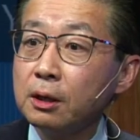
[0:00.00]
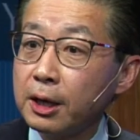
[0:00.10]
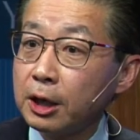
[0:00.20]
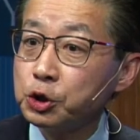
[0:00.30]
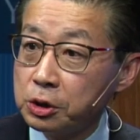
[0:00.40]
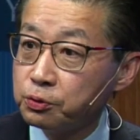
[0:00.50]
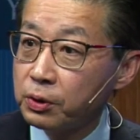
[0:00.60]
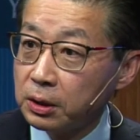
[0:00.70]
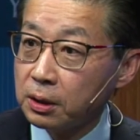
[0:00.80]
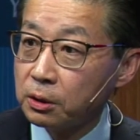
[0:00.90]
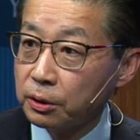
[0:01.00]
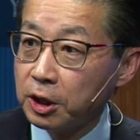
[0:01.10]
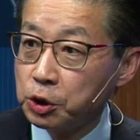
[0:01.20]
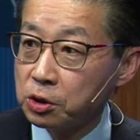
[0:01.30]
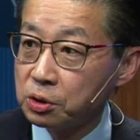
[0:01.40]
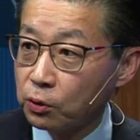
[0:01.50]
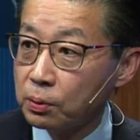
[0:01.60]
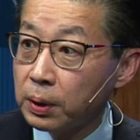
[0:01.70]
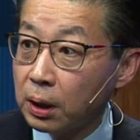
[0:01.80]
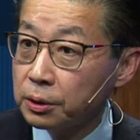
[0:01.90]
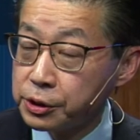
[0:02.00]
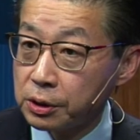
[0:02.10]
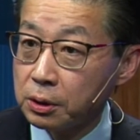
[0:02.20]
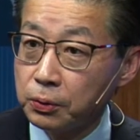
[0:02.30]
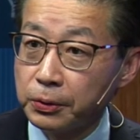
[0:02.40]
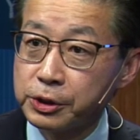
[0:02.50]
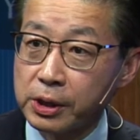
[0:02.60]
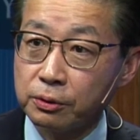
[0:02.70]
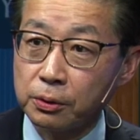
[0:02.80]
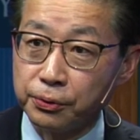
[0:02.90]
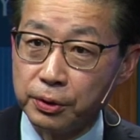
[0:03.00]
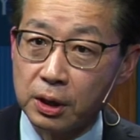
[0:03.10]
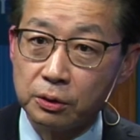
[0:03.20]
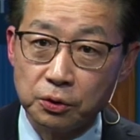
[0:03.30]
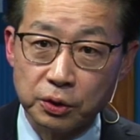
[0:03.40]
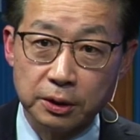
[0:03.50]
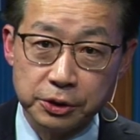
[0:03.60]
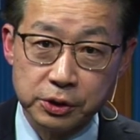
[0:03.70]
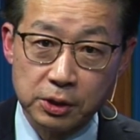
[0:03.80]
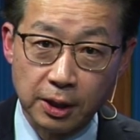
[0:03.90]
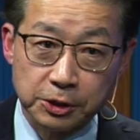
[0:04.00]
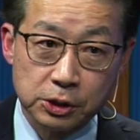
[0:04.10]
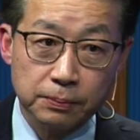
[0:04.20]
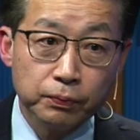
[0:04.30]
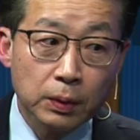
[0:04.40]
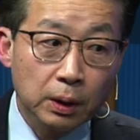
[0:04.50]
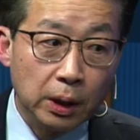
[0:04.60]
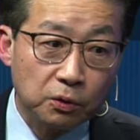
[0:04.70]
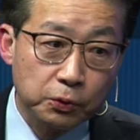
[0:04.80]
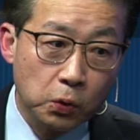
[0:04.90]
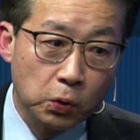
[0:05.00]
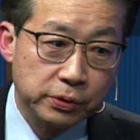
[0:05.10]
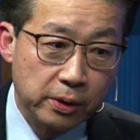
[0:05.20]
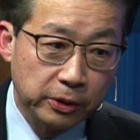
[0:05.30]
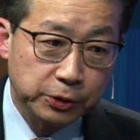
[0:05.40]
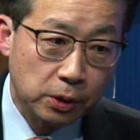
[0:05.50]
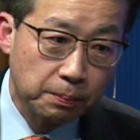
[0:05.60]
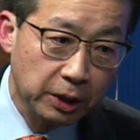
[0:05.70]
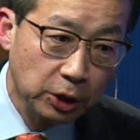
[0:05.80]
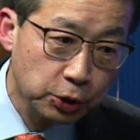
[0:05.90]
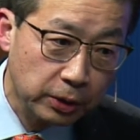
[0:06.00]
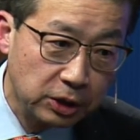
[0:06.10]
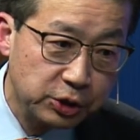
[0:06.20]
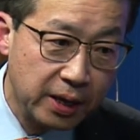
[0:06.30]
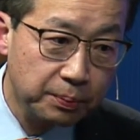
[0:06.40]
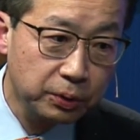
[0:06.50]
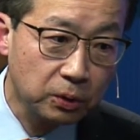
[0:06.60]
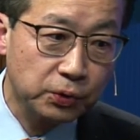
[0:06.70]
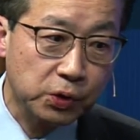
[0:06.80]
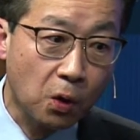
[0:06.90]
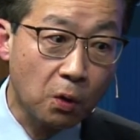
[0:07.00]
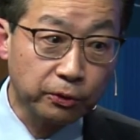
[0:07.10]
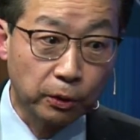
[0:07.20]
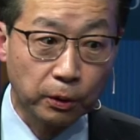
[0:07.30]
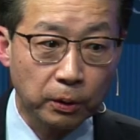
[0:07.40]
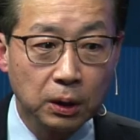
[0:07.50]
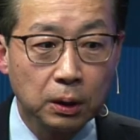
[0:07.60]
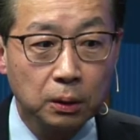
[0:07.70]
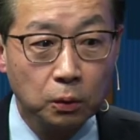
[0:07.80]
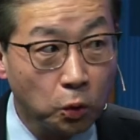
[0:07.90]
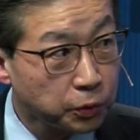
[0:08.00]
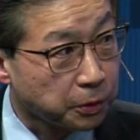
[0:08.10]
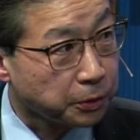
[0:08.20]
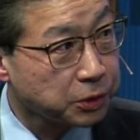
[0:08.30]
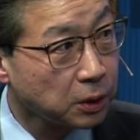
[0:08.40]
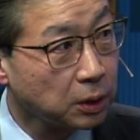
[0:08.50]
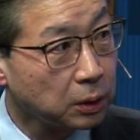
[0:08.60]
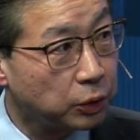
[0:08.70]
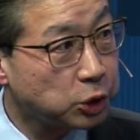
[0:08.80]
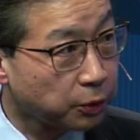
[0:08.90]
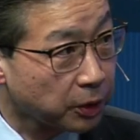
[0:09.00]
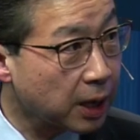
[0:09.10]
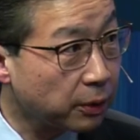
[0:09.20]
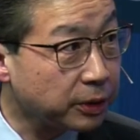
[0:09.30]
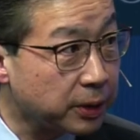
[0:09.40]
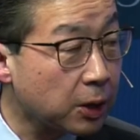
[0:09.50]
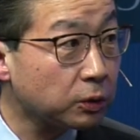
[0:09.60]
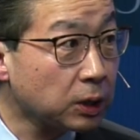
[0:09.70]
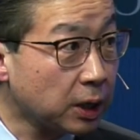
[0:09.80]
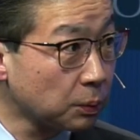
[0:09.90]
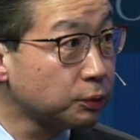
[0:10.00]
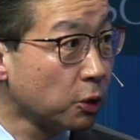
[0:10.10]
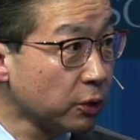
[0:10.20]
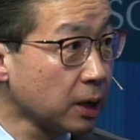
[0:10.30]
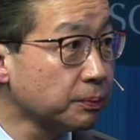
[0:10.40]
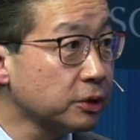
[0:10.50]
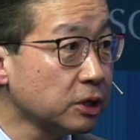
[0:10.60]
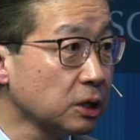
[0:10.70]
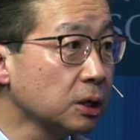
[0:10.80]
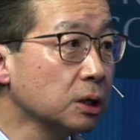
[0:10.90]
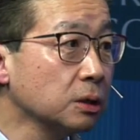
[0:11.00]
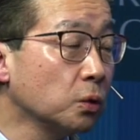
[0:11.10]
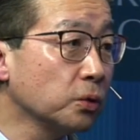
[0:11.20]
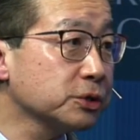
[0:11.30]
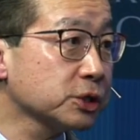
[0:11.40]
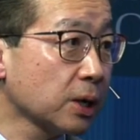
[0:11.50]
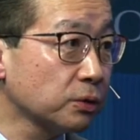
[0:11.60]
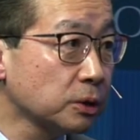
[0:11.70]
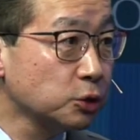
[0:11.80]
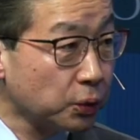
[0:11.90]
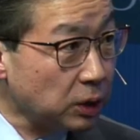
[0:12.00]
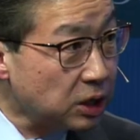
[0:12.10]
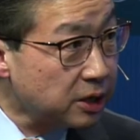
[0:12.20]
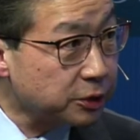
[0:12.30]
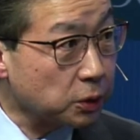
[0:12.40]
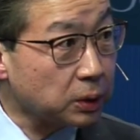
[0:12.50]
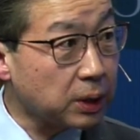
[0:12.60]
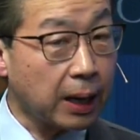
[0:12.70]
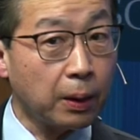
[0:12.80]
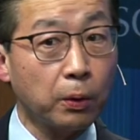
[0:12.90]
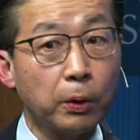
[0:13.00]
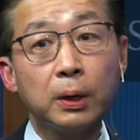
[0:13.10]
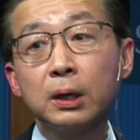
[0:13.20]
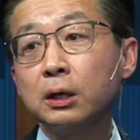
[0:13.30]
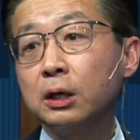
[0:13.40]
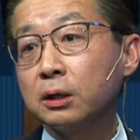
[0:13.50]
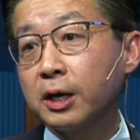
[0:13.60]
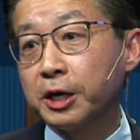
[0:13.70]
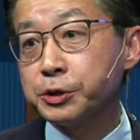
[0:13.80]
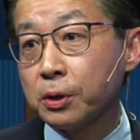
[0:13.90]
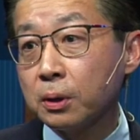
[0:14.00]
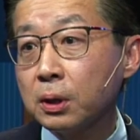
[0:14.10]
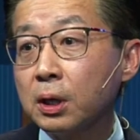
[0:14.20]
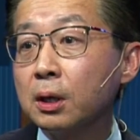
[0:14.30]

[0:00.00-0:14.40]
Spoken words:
that she's running her nation's foreign policy towards South Korea and the United States. And of course, there are some major examples of her orders which were carried out, like blowing up the North-South Joint Liaison Tower in Kaesong,